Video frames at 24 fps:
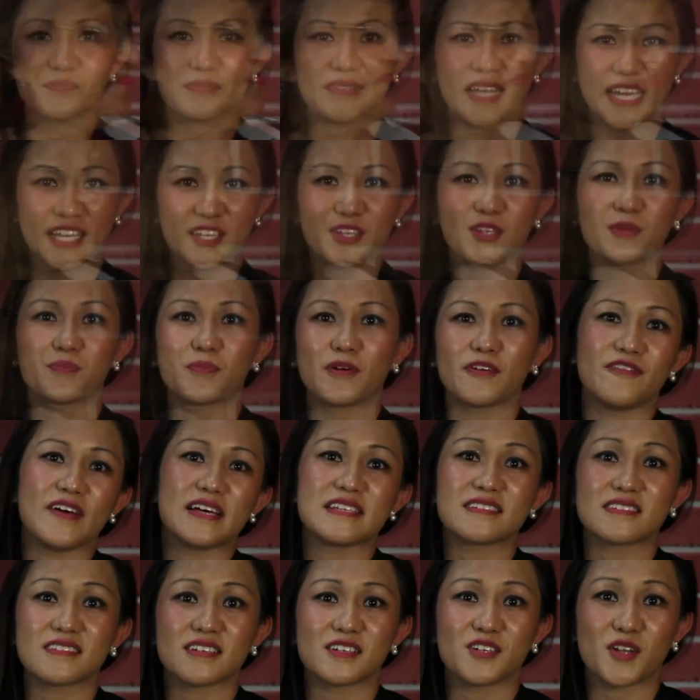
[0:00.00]
Thank you,
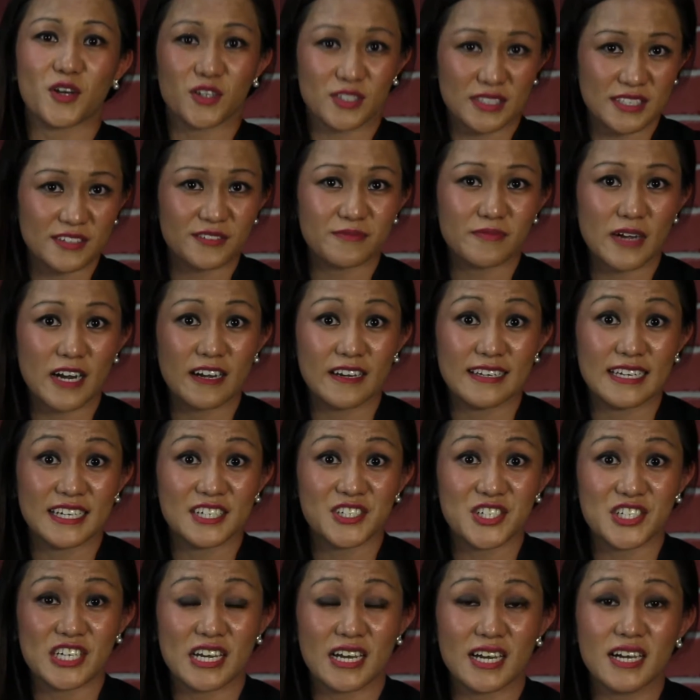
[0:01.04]
Professor Dr. Farida
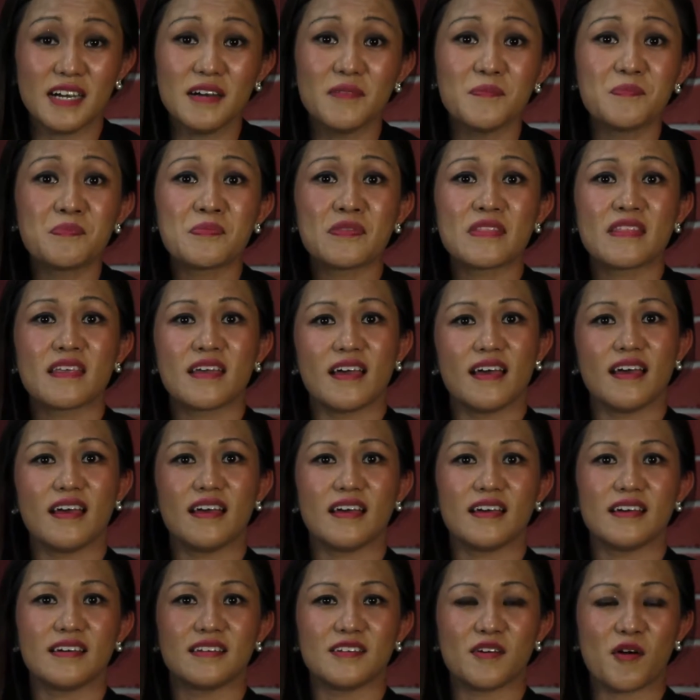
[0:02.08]
Shah.
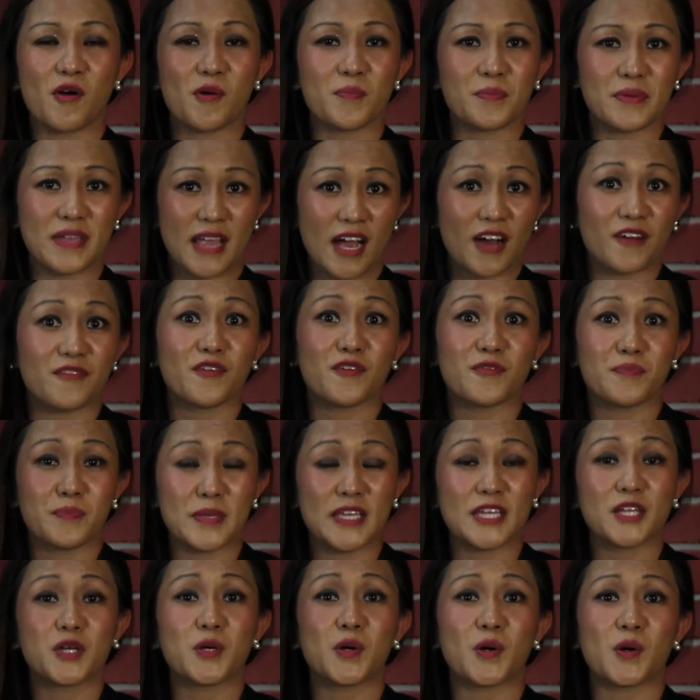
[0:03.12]
And on behalf of
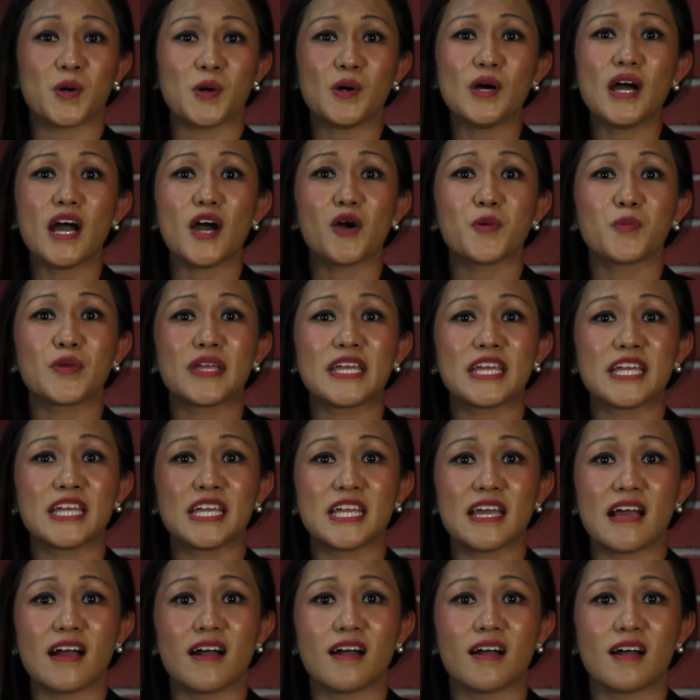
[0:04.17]
PCORE,
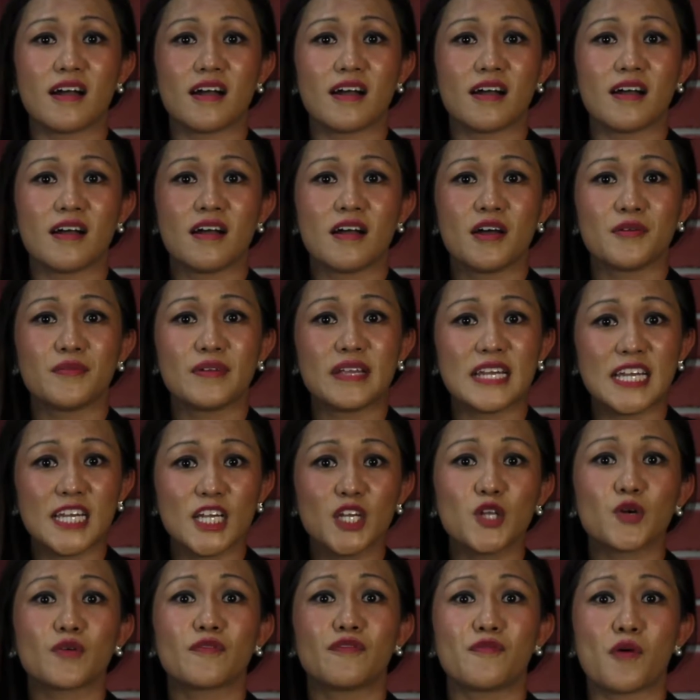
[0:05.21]
we really
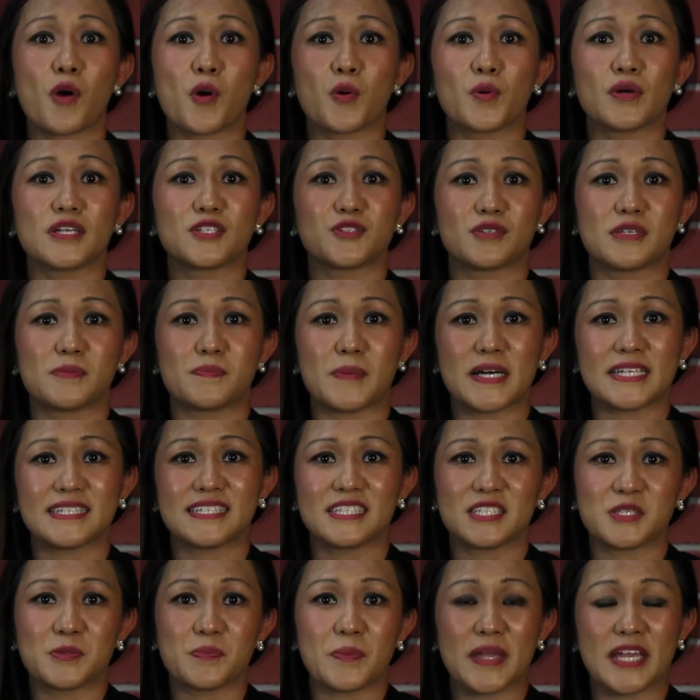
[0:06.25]
look forward to the
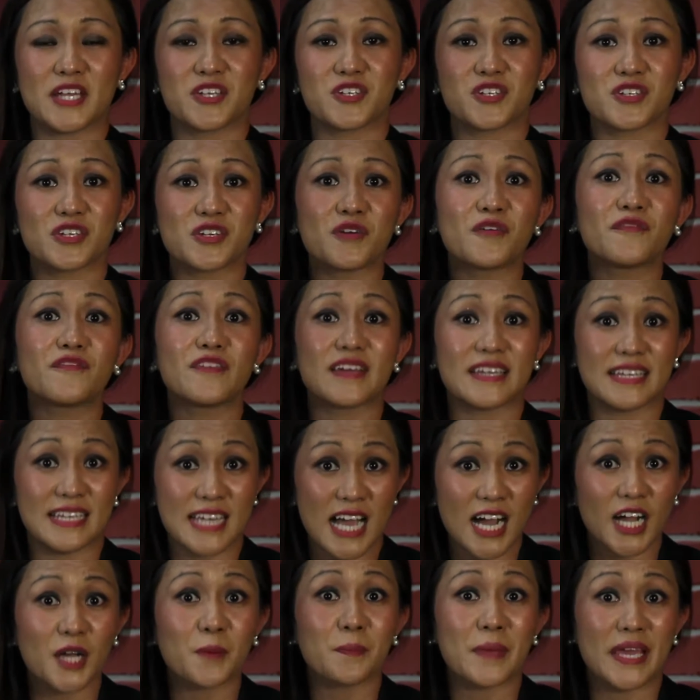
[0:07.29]
participation of
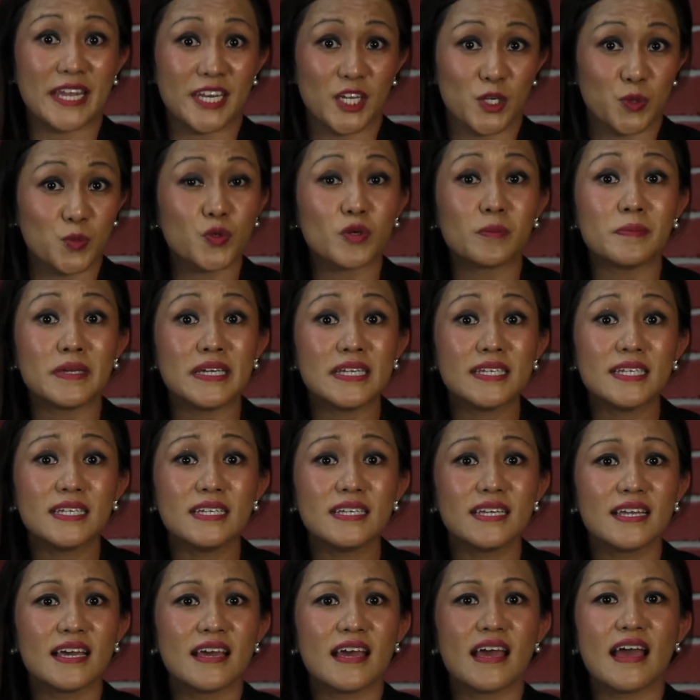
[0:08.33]
young men and women.
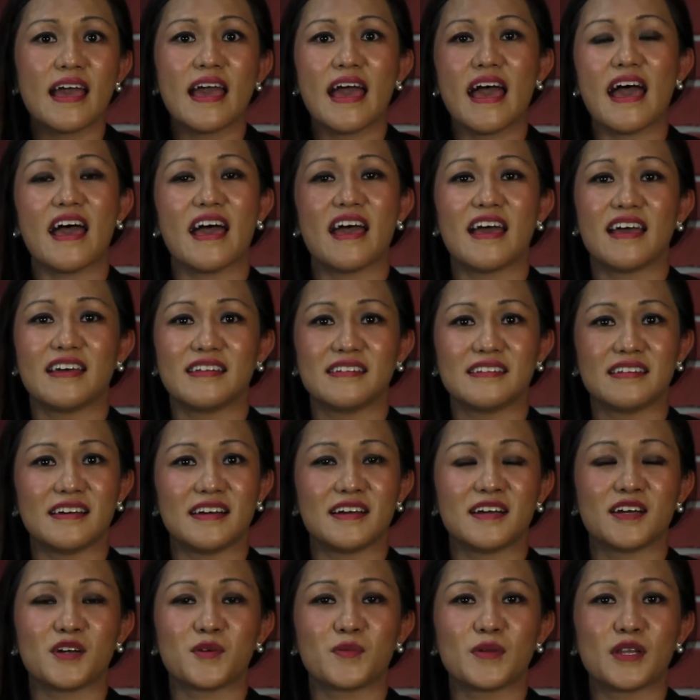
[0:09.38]
And
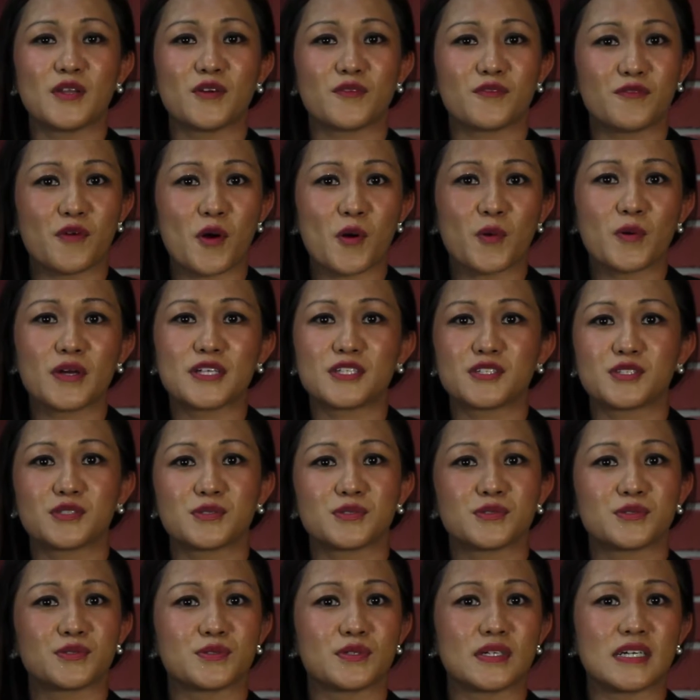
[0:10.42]
we look forward to
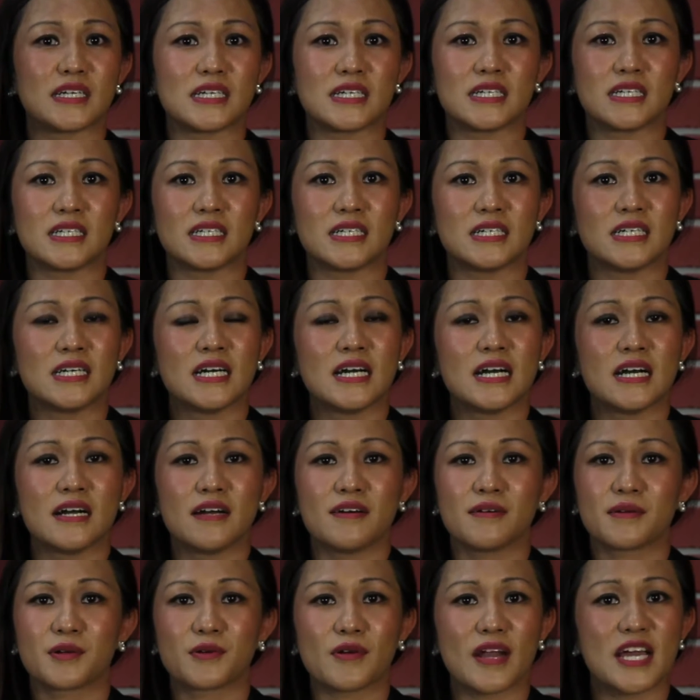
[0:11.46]

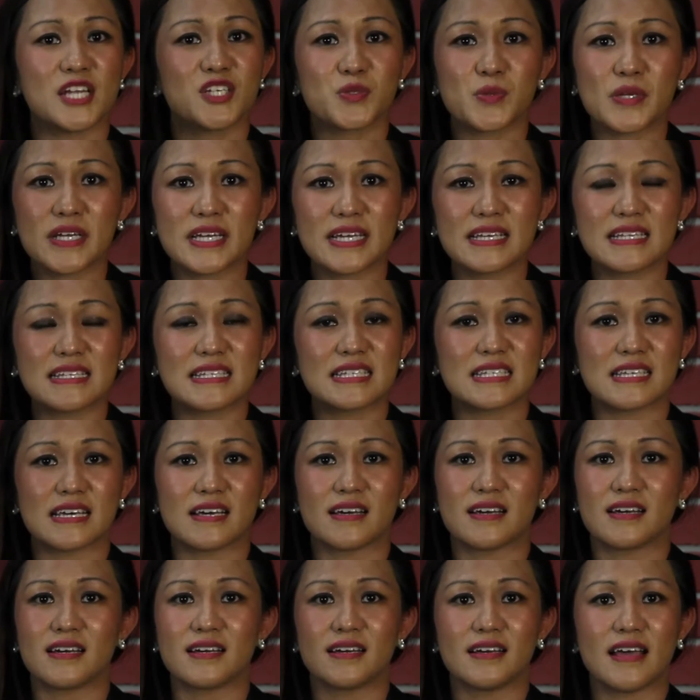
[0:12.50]
graduates,
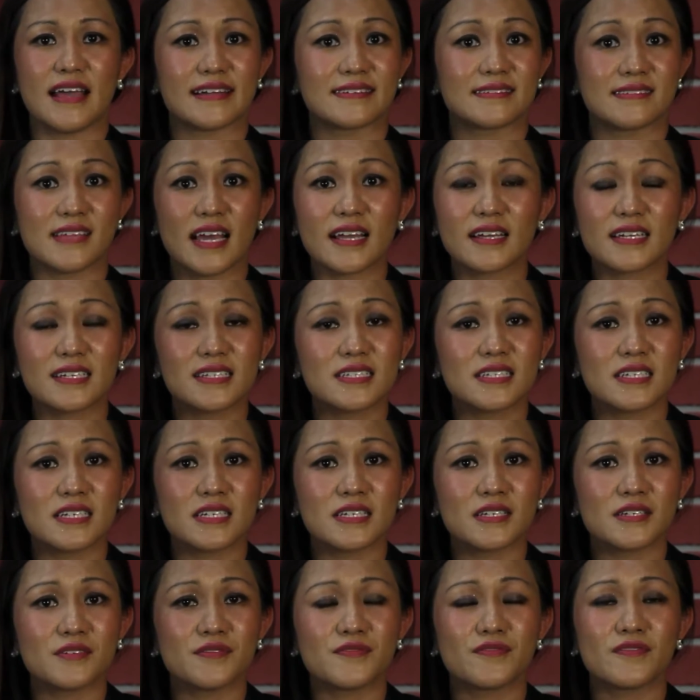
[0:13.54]

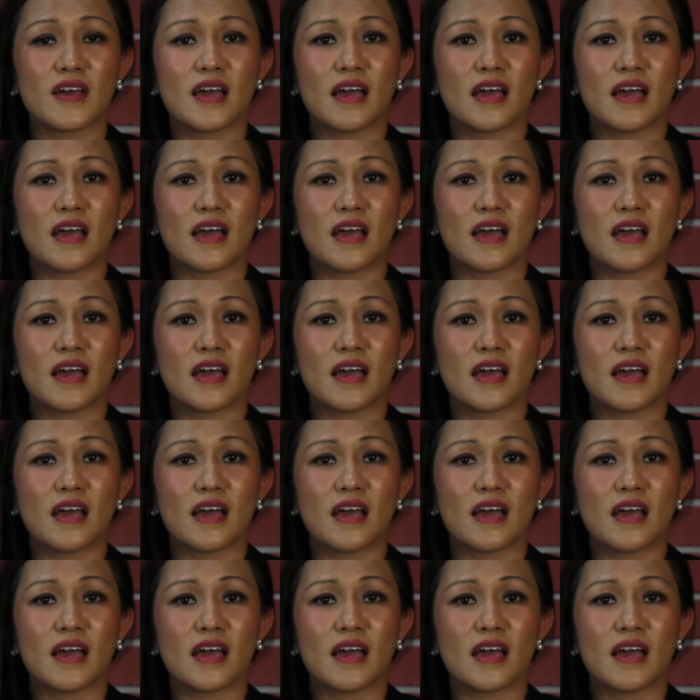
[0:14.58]
executive,